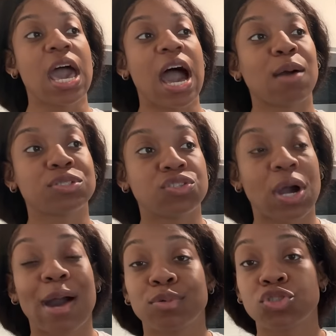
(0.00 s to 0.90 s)
I
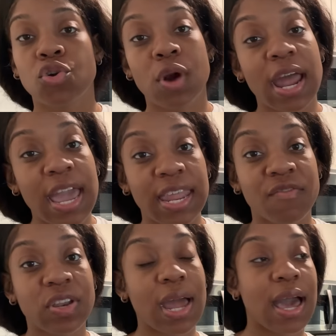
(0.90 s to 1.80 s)
was crying
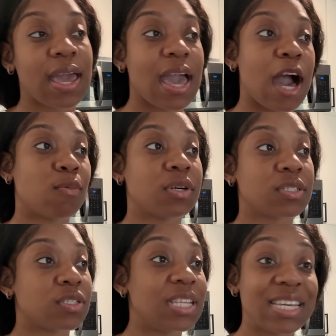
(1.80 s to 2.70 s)
every night, I was
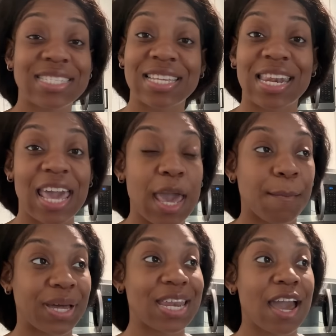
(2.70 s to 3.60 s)
this and that,
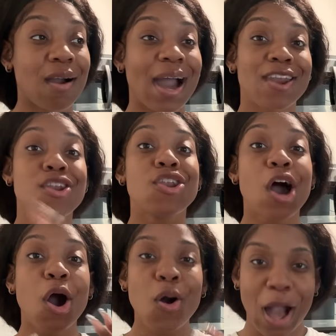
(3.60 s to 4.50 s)
but now I
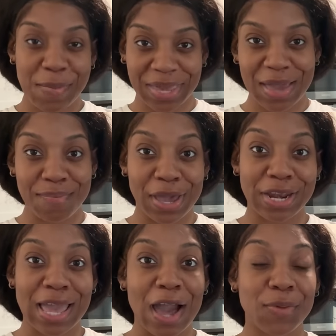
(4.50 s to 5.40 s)
know I'm getting better,
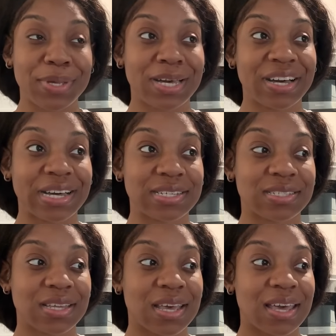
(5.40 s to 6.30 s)
y'all, because,
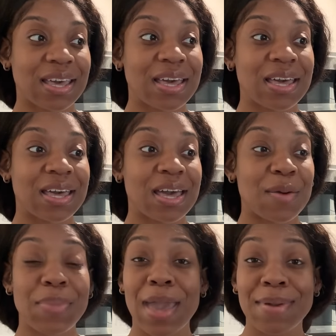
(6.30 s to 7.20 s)

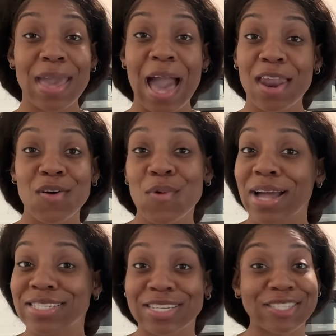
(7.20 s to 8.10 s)
baby, I don't watch his